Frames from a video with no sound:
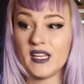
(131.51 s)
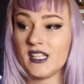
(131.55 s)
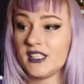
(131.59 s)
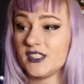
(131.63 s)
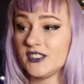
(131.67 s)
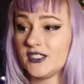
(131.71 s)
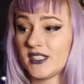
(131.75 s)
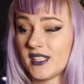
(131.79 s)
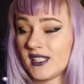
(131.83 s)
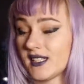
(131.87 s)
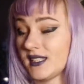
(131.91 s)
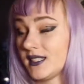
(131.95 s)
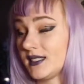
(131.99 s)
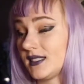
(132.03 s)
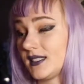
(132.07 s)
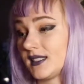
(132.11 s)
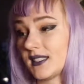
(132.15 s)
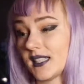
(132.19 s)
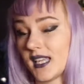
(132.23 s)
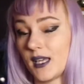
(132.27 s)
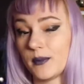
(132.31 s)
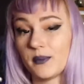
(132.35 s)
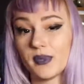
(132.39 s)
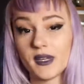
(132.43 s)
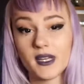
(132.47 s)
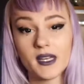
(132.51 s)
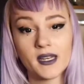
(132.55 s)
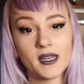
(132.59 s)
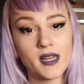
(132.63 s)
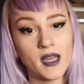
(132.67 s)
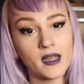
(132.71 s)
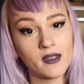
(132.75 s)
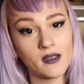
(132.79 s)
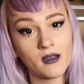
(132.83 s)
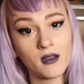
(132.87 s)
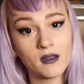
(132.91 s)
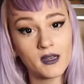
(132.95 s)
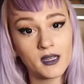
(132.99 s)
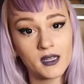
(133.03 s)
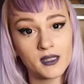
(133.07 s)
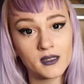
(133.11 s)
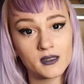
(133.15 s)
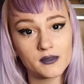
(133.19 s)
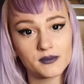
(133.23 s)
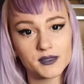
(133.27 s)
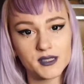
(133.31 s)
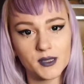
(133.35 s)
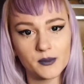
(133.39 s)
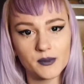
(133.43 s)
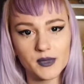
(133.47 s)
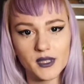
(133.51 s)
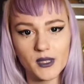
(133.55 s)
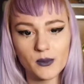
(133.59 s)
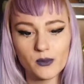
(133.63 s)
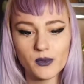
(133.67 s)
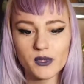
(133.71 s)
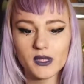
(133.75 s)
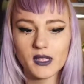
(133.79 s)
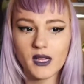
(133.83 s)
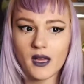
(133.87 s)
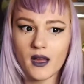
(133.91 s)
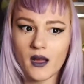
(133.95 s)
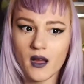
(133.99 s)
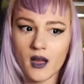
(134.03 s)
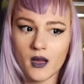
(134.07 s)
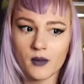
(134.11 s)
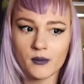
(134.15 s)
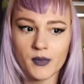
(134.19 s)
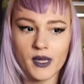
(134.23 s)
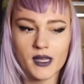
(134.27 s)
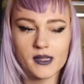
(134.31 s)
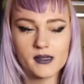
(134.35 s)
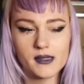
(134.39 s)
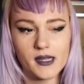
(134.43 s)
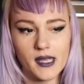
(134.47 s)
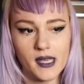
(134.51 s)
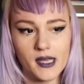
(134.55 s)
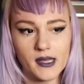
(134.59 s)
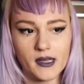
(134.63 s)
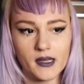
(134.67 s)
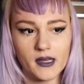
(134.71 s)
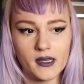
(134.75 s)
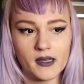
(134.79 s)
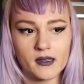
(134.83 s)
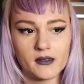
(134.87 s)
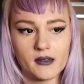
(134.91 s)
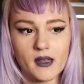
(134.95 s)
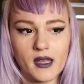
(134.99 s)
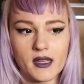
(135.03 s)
just keeping an eye on it, somebody will come and take it,